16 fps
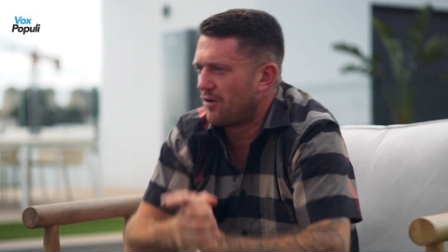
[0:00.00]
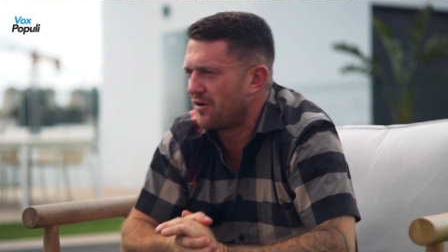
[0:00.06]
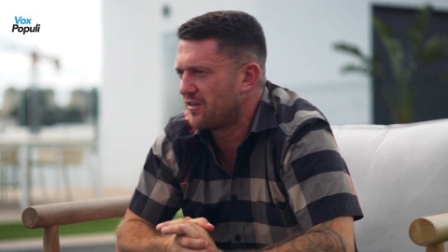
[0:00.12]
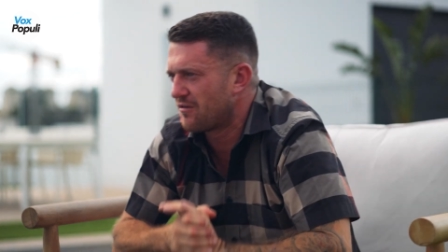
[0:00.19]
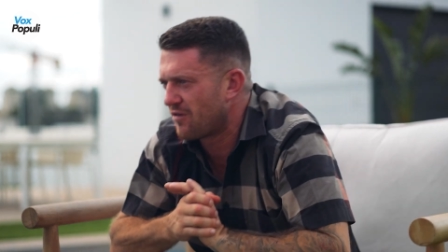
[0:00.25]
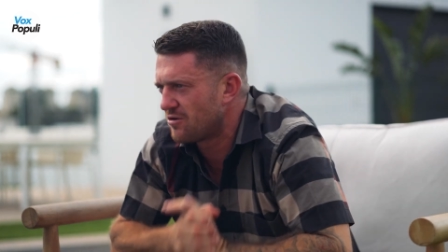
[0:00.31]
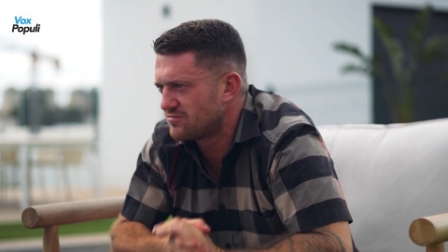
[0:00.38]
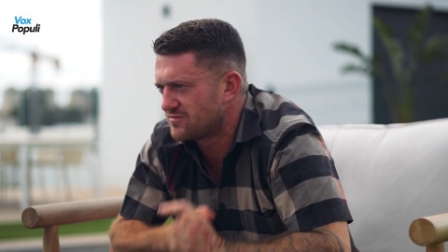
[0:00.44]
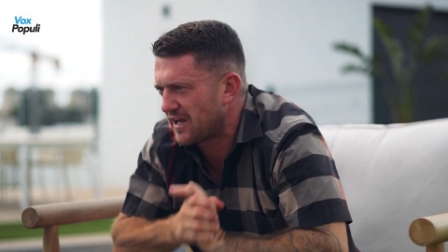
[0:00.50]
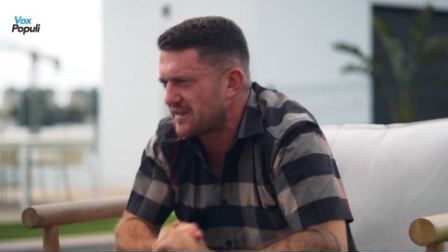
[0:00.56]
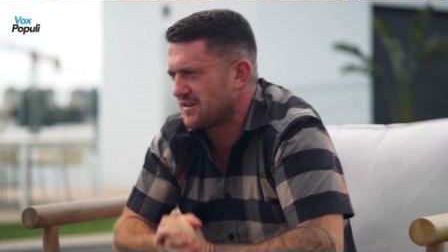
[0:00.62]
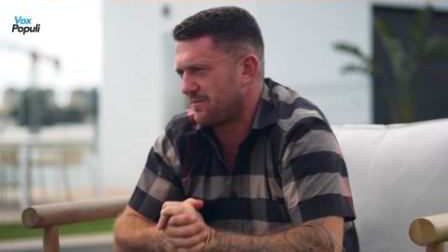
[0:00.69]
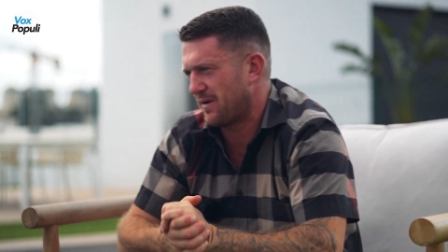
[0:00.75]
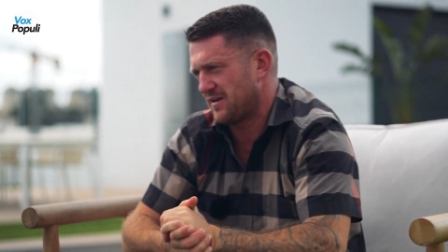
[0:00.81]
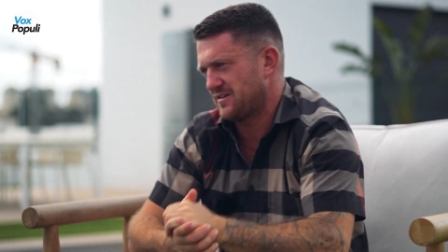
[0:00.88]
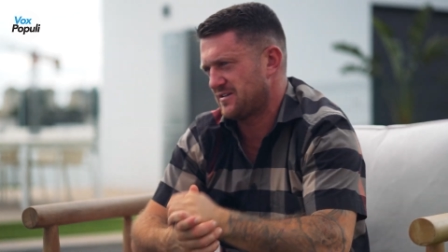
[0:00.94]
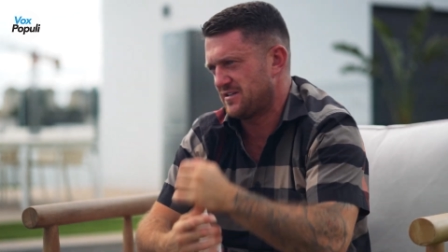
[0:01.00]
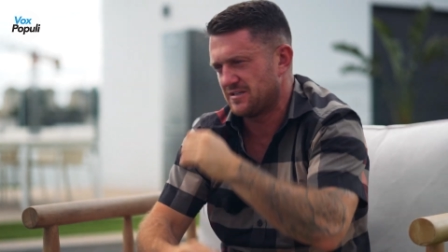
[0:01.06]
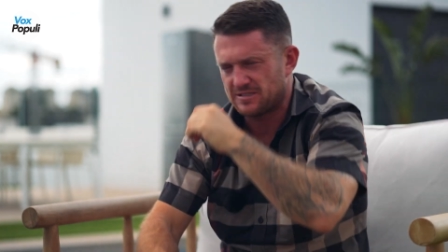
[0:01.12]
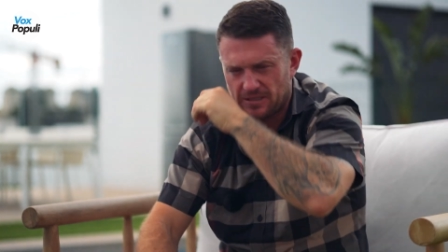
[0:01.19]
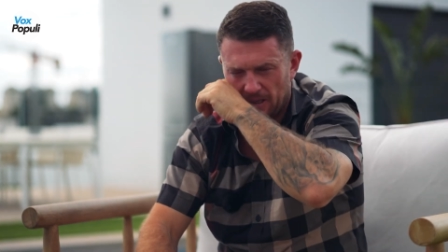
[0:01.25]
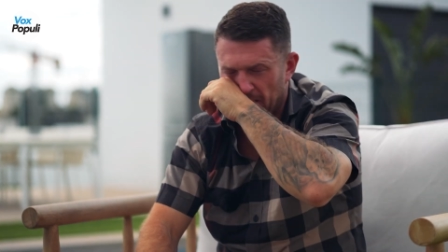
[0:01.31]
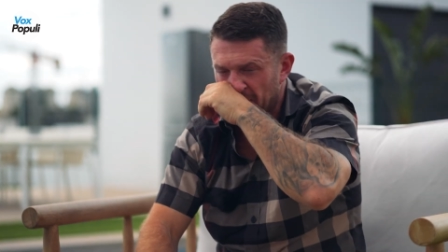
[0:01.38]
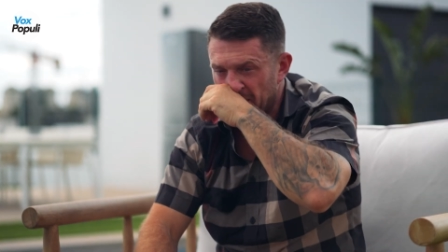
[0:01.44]
by their own
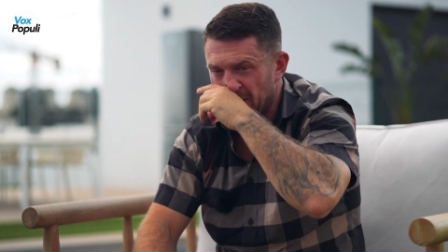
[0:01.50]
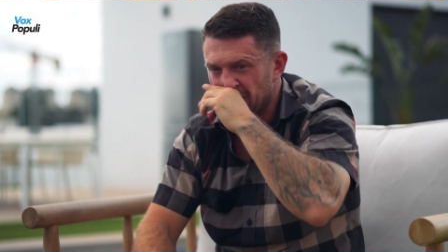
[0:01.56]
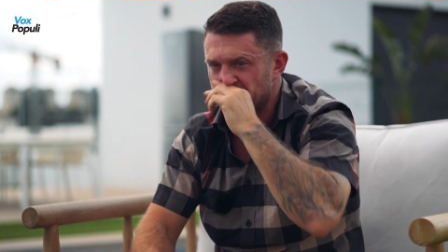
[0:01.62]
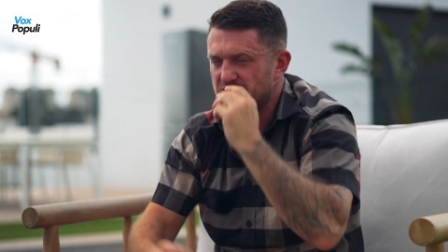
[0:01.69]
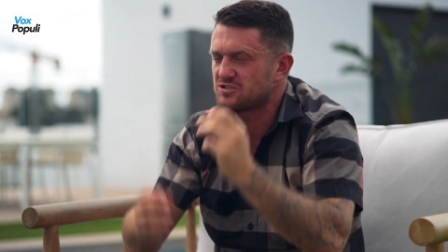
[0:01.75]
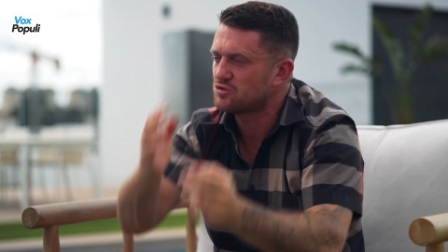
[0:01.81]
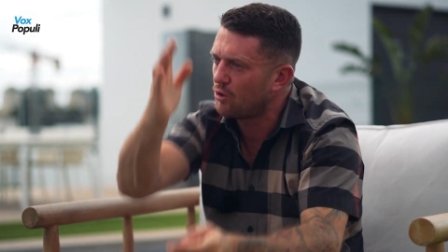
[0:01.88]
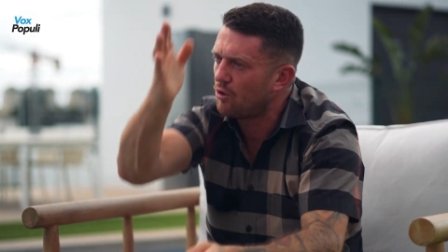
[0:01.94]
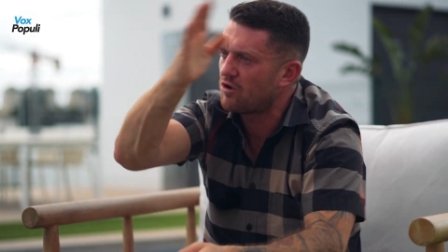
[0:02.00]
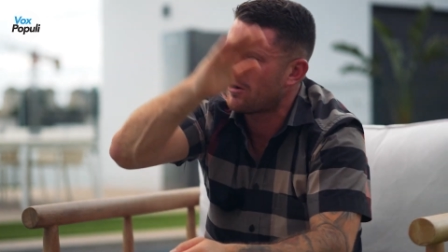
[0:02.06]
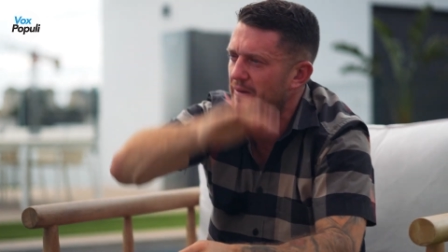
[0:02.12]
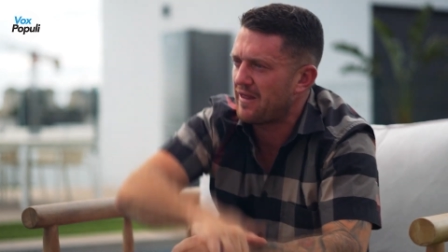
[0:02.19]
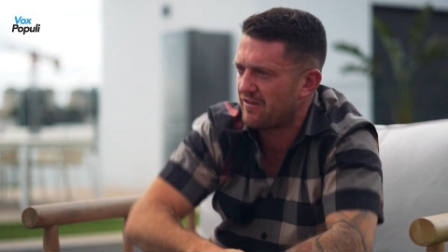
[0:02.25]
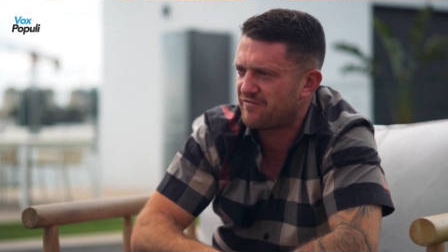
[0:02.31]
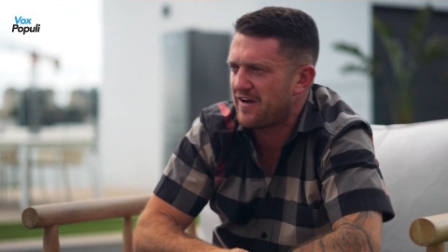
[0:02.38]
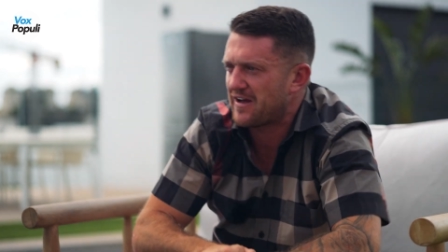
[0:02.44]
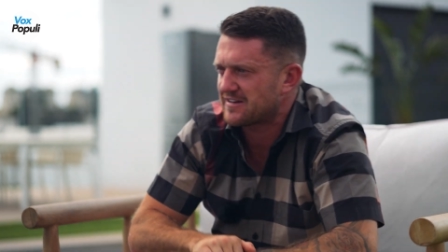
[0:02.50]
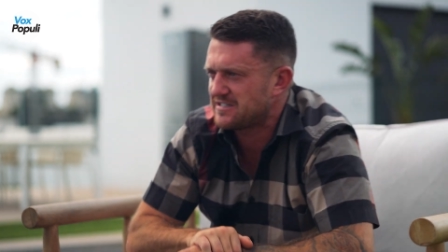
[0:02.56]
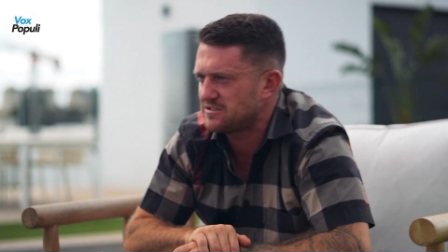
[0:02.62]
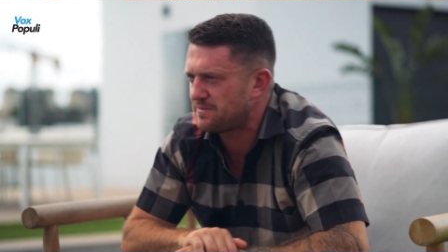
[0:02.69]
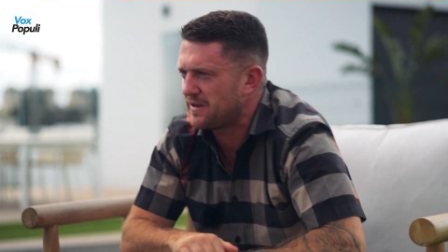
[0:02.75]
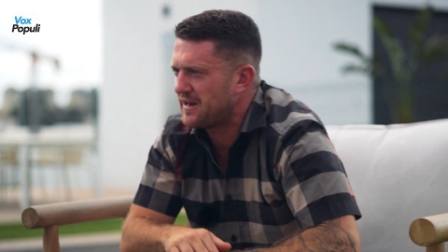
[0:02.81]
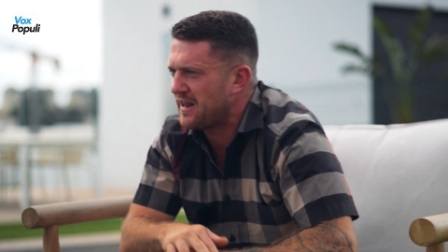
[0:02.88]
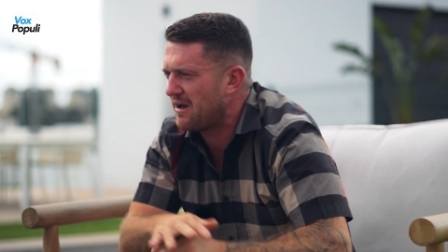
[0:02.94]
databases to talk about the fact
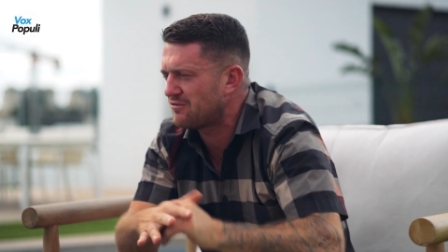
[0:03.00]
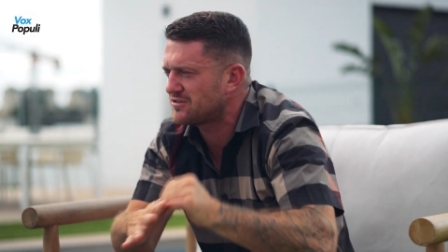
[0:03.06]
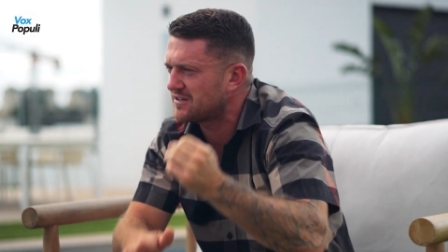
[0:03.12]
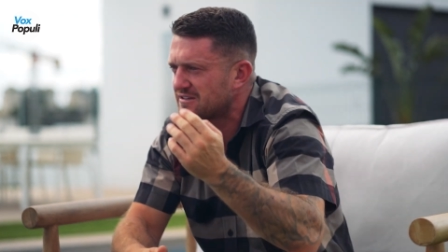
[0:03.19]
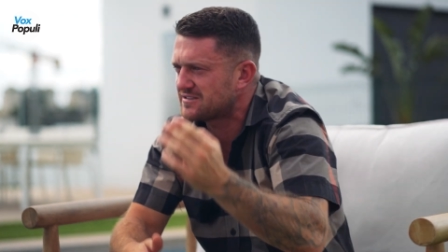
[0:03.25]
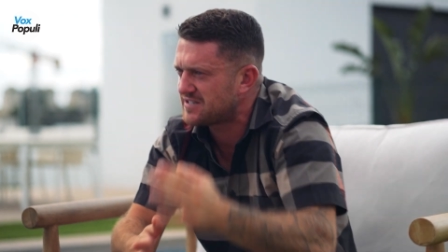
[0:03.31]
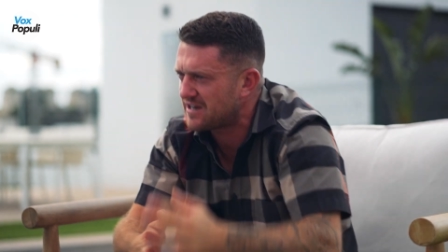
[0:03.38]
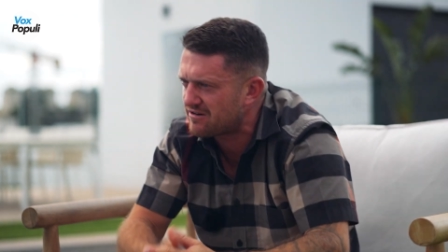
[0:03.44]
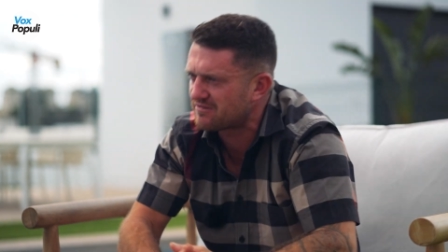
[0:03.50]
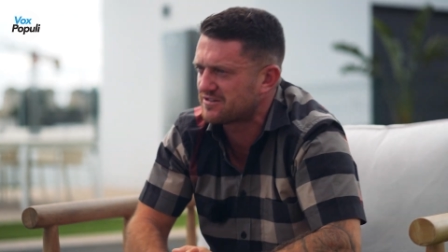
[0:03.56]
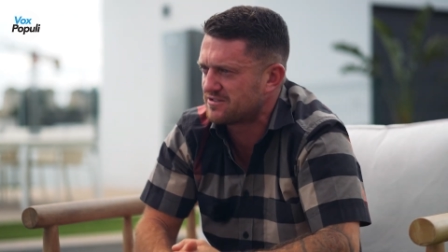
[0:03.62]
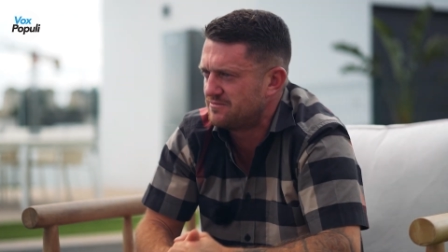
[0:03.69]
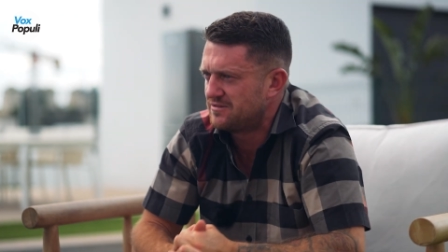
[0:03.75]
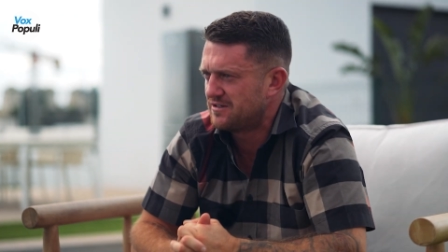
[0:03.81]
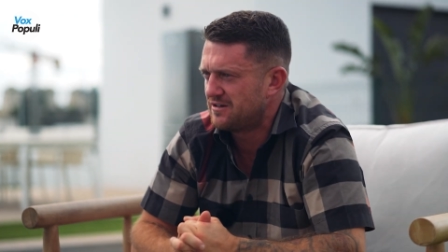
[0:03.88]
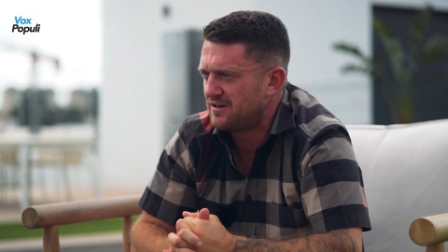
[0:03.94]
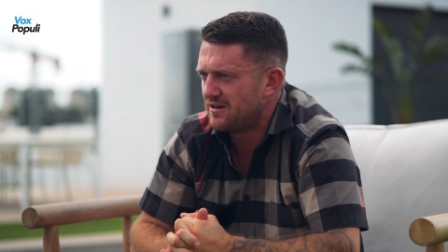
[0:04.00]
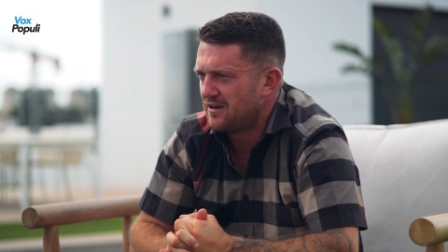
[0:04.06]
he's being held under terrorism.